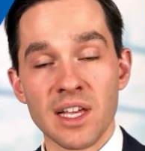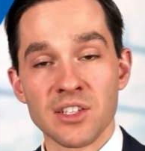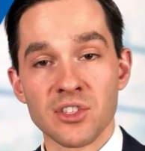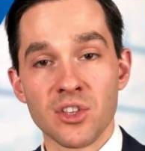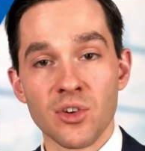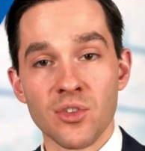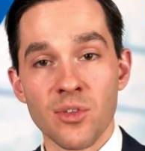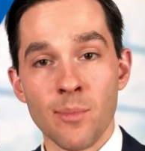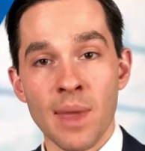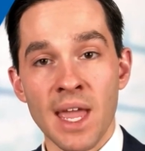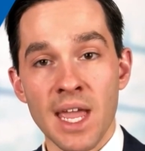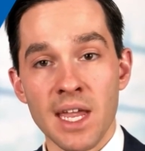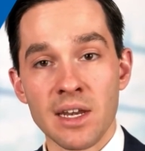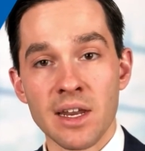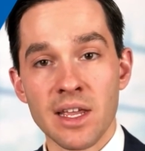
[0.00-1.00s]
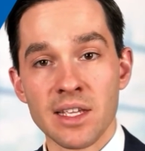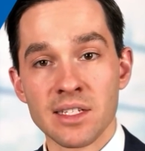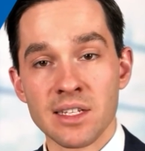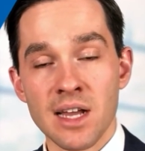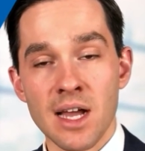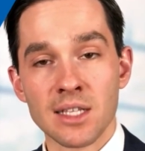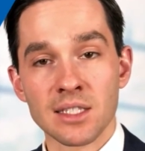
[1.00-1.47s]
as though the pain
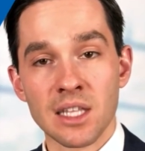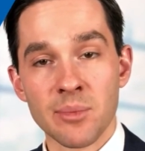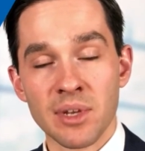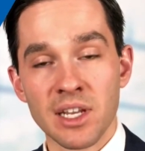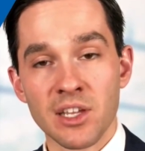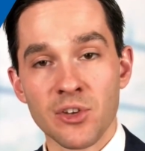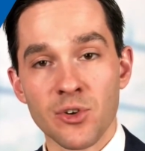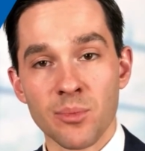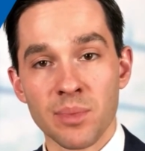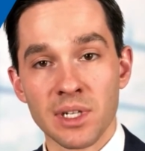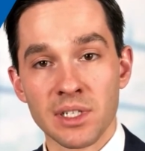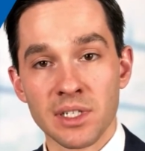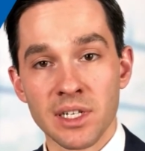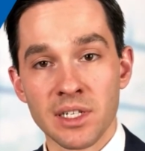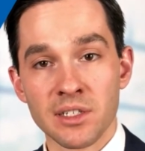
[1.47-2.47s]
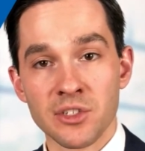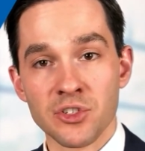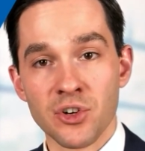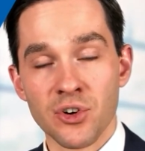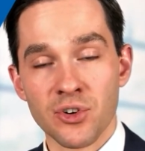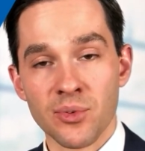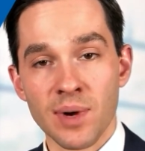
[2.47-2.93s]
is not limiting your ability to
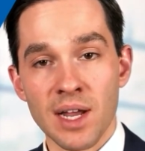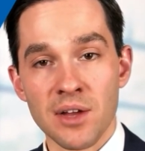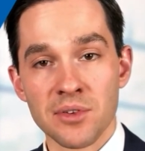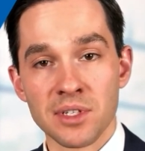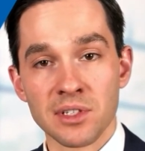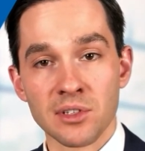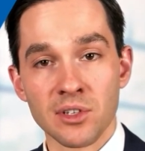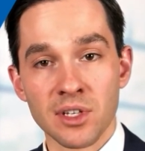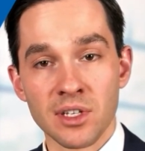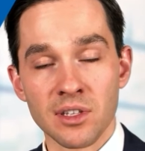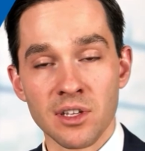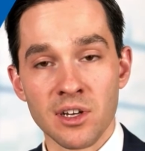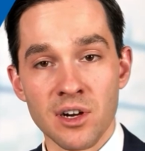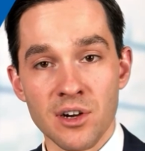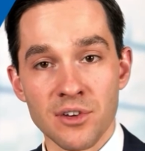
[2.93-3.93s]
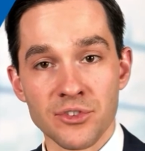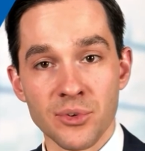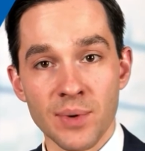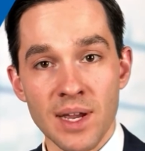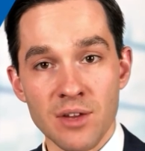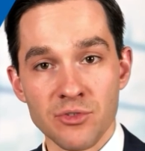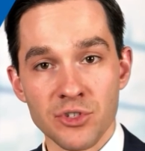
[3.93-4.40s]
turn around and look at the cars
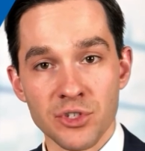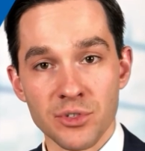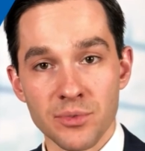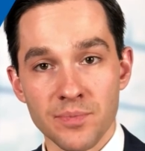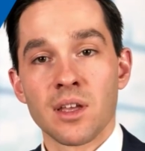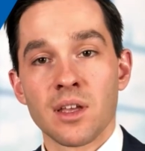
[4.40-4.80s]
around you.